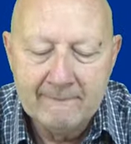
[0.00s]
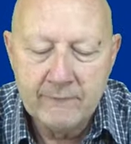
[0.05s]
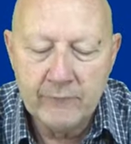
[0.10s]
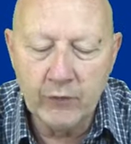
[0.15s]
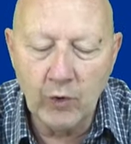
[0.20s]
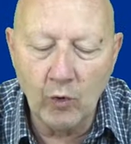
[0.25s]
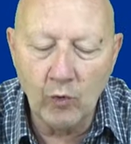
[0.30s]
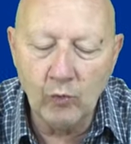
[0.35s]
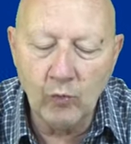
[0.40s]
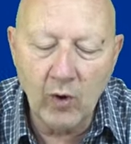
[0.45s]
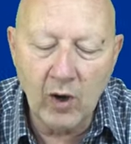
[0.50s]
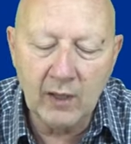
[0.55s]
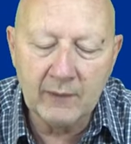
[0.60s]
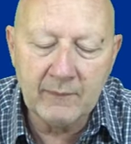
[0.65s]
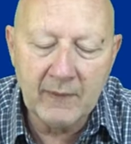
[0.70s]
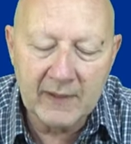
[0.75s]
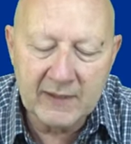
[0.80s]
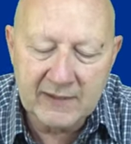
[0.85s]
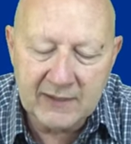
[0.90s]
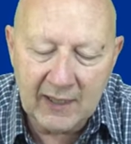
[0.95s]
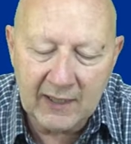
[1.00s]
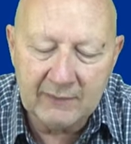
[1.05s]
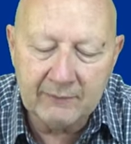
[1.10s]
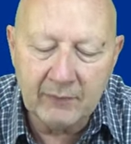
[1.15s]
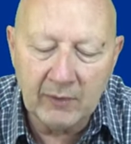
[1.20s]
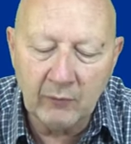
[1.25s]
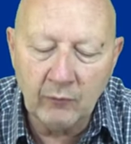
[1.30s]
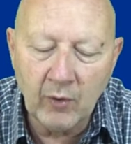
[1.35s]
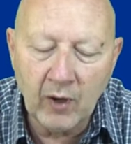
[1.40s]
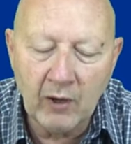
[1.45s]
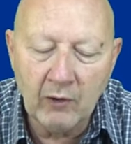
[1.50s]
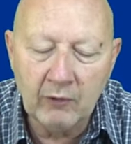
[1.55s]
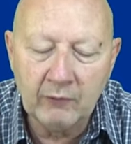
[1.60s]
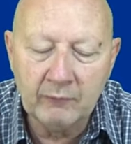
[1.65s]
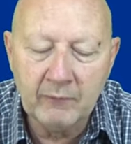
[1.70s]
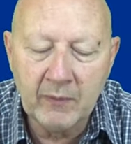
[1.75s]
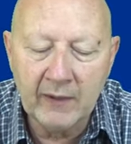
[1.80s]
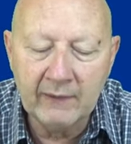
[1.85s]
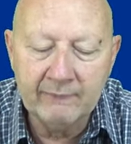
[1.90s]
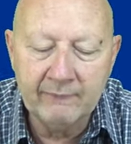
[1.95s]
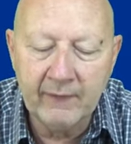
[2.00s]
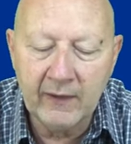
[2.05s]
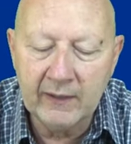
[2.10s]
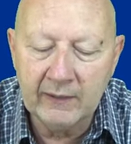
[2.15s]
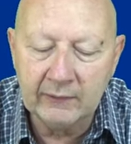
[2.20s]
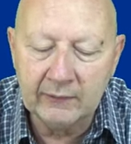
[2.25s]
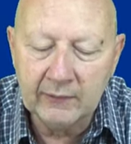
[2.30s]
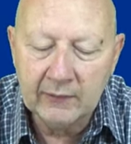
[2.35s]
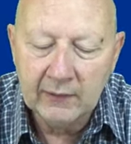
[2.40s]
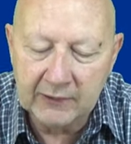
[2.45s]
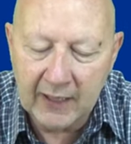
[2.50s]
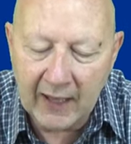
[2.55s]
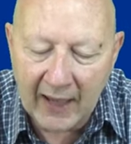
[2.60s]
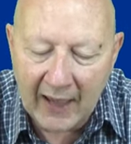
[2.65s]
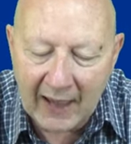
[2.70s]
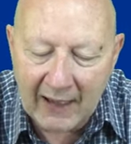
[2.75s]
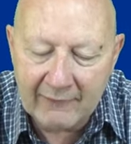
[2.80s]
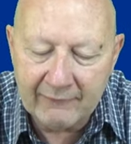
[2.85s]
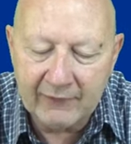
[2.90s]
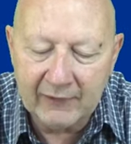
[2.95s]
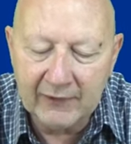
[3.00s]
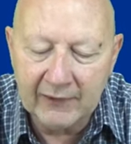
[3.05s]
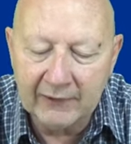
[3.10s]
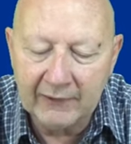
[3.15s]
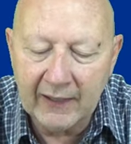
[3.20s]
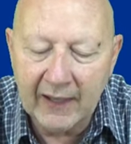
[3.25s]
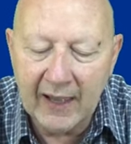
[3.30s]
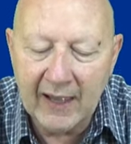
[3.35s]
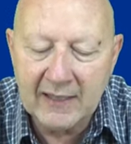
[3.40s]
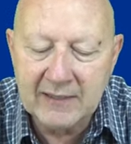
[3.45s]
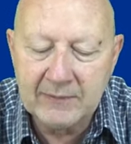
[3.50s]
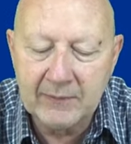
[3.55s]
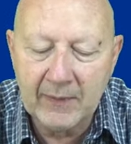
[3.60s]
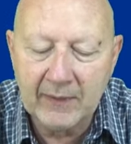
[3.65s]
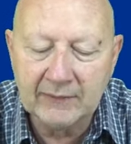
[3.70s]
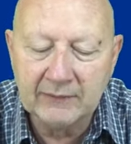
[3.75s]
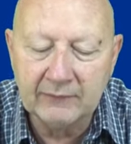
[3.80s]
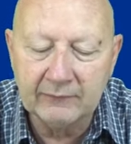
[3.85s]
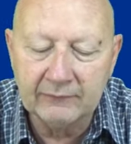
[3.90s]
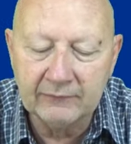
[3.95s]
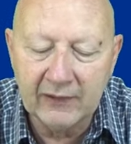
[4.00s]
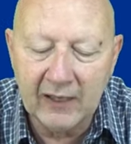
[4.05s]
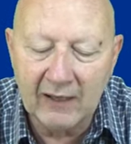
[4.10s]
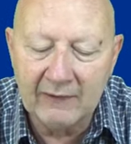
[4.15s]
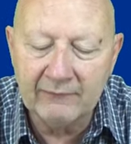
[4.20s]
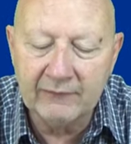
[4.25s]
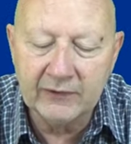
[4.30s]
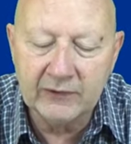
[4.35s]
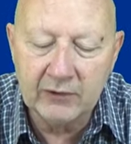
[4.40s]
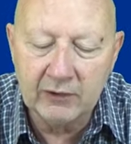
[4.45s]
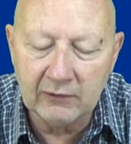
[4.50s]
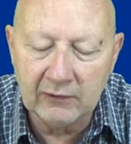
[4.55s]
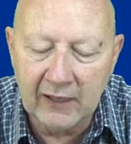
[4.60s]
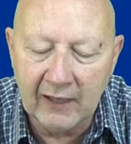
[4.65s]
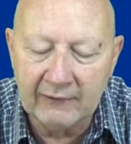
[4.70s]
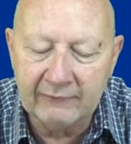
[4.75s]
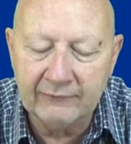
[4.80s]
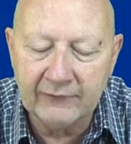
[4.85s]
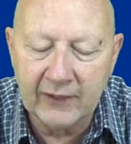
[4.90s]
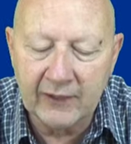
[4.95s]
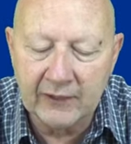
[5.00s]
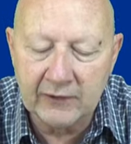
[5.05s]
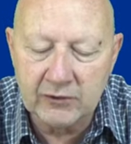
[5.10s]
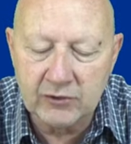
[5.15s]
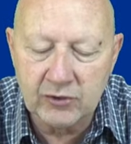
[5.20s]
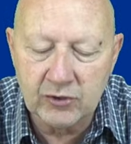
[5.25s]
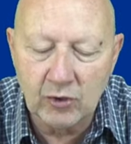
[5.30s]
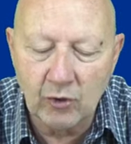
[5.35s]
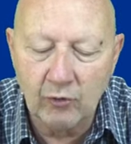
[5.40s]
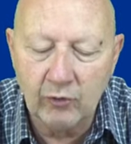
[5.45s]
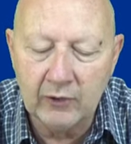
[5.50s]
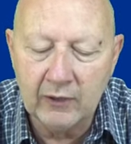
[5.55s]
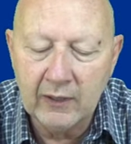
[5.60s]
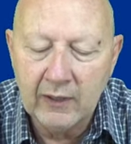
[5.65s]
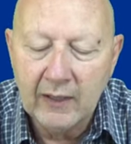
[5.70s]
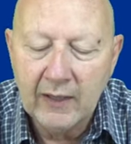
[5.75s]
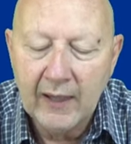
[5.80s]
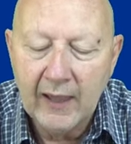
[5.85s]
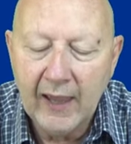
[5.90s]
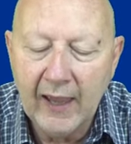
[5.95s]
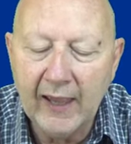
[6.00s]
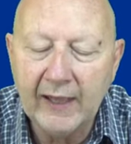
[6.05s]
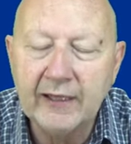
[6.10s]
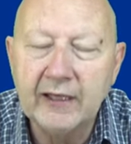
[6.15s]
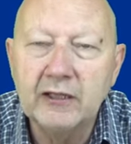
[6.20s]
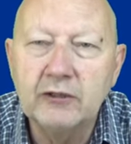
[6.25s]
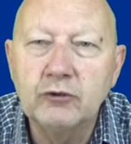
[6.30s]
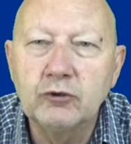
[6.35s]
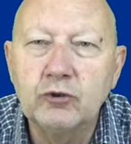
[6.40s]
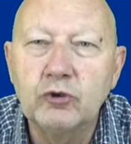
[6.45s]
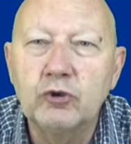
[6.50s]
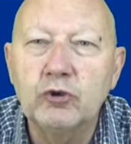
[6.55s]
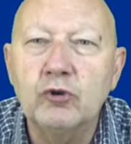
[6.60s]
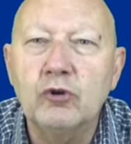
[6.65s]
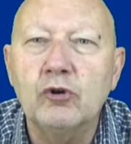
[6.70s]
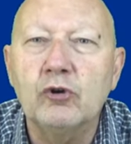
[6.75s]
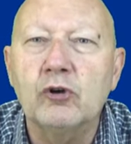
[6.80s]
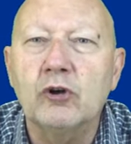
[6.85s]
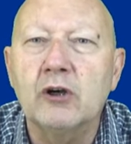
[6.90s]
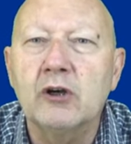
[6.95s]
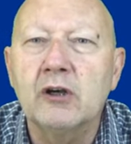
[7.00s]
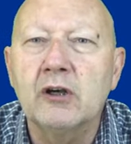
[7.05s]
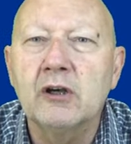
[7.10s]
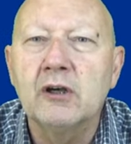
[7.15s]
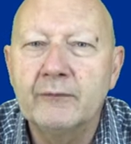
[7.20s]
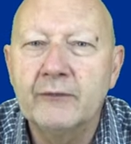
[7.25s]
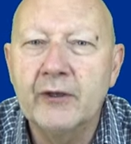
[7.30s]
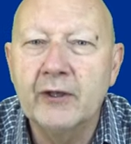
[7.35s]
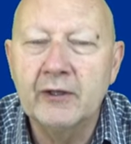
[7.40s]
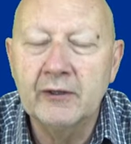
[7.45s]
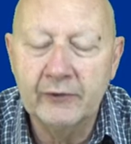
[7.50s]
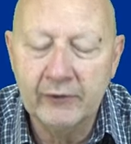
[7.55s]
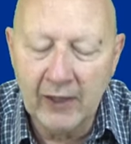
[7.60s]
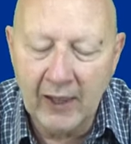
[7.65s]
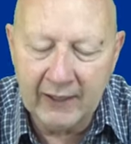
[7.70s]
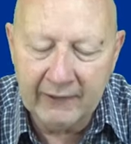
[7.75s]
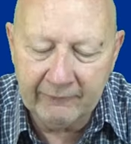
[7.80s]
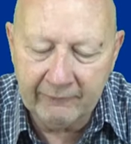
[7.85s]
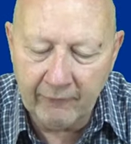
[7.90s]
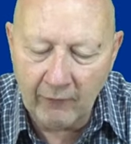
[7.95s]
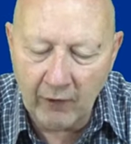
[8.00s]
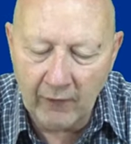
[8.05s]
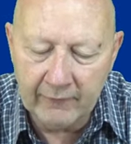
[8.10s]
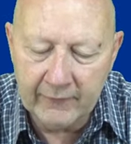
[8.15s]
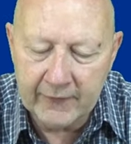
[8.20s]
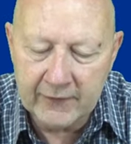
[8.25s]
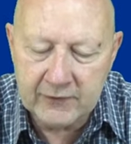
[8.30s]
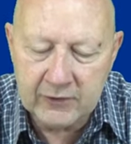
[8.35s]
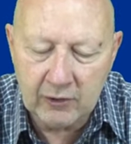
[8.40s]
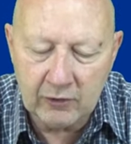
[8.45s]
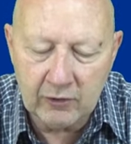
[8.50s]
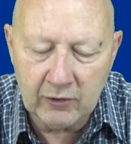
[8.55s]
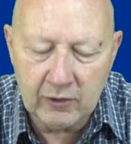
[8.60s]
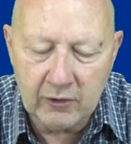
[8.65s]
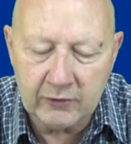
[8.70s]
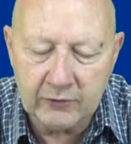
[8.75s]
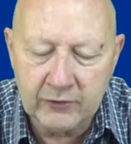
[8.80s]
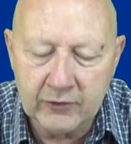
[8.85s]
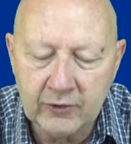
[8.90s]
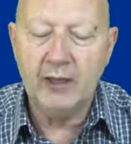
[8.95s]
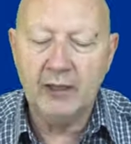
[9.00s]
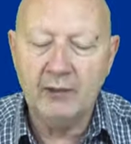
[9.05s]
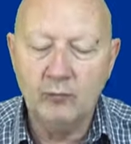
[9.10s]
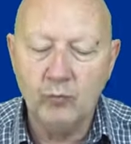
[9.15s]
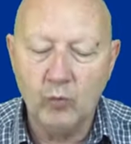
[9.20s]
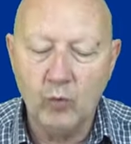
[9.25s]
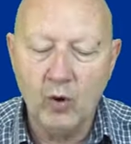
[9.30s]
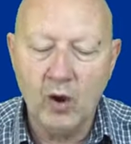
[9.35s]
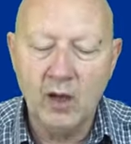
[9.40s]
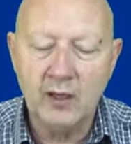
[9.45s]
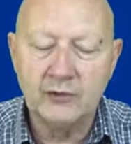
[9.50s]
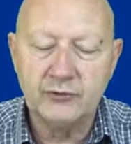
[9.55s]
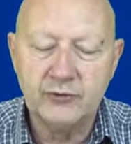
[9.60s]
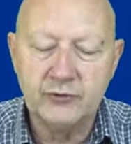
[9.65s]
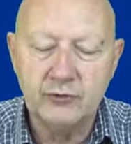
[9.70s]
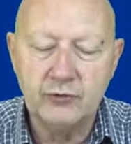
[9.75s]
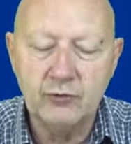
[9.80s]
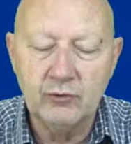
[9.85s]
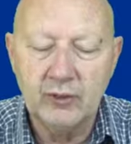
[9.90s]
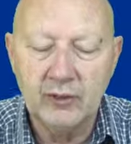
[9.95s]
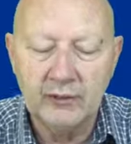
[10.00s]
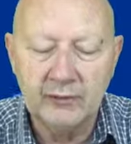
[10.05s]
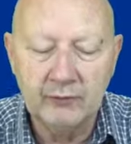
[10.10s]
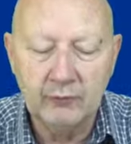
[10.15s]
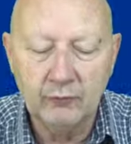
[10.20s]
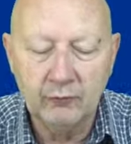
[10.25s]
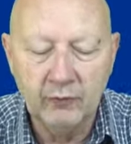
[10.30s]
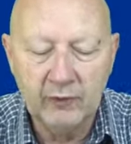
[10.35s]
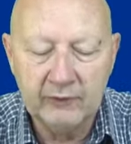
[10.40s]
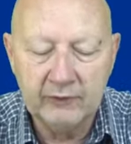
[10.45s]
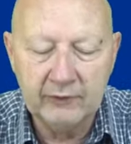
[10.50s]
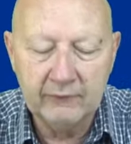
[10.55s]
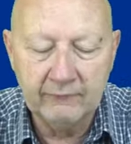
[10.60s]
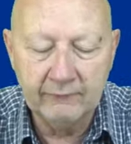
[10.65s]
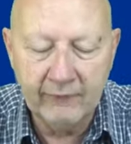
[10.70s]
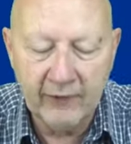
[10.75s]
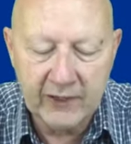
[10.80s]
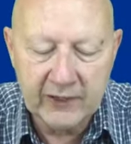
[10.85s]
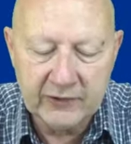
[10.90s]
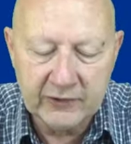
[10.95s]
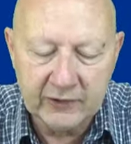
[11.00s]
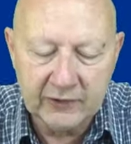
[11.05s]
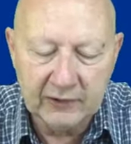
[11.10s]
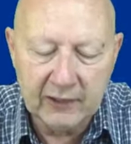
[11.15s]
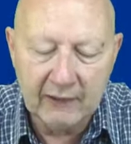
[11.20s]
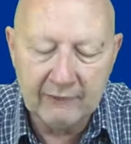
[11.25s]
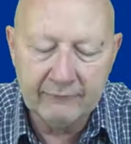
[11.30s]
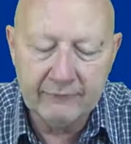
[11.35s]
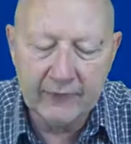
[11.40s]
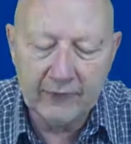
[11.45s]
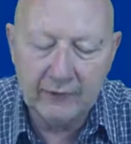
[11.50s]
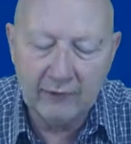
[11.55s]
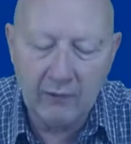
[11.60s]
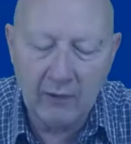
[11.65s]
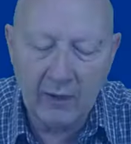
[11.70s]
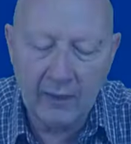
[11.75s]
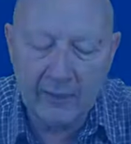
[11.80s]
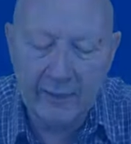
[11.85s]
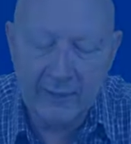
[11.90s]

Don't walk by sight, but walk by faith. To have an aspect of love in your life that is shown and endure the life on this earth and walk through it with the faith and love that God